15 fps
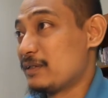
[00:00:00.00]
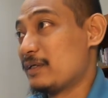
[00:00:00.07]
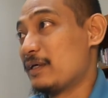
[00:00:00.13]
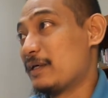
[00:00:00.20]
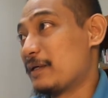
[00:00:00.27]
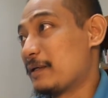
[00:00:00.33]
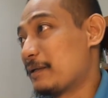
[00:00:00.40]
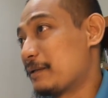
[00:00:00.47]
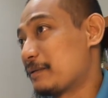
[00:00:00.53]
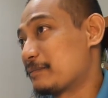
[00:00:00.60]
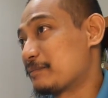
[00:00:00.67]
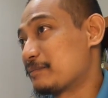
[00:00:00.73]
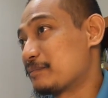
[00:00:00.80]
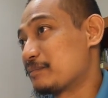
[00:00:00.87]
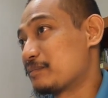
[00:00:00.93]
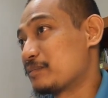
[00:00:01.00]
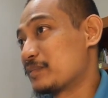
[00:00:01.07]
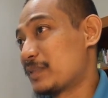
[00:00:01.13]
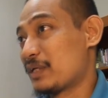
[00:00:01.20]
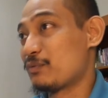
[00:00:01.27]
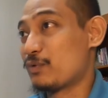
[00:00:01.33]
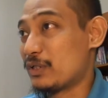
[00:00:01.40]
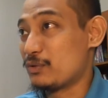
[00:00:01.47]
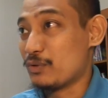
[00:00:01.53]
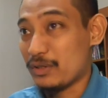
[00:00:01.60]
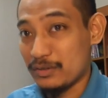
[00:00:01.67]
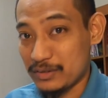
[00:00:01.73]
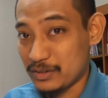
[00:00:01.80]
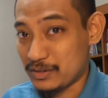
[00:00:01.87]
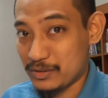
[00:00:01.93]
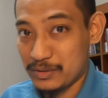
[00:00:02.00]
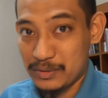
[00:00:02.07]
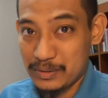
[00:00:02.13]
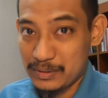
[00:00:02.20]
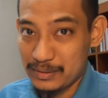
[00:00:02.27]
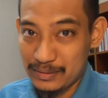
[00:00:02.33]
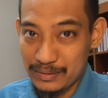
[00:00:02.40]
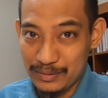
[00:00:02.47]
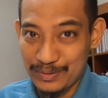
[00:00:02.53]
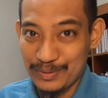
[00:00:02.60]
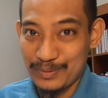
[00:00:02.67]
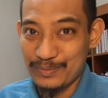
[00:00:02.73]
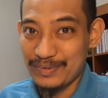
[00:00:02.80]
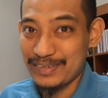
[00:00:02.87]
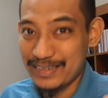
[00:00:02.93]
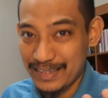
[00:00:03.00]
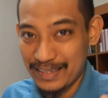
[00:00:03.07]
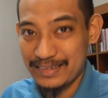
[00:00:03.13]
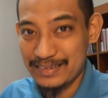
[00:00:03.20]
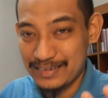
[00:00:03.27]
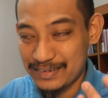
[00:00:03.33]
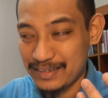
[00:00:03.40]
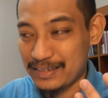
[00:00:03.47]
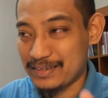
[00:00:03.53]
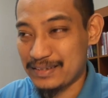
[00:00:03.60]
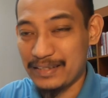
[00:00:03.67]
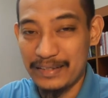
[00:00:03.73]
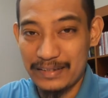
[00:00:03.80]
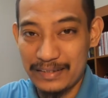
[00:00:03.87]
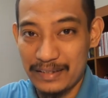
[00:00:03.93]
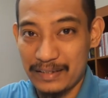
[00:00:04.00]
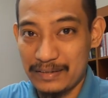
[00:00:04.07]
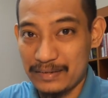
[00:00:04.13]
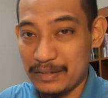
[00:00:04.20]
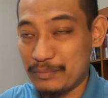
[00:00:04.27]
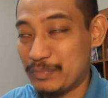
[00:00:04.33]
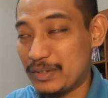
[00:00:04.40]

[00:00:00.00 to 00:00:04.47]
Then when you are rich, you will get just like that, right?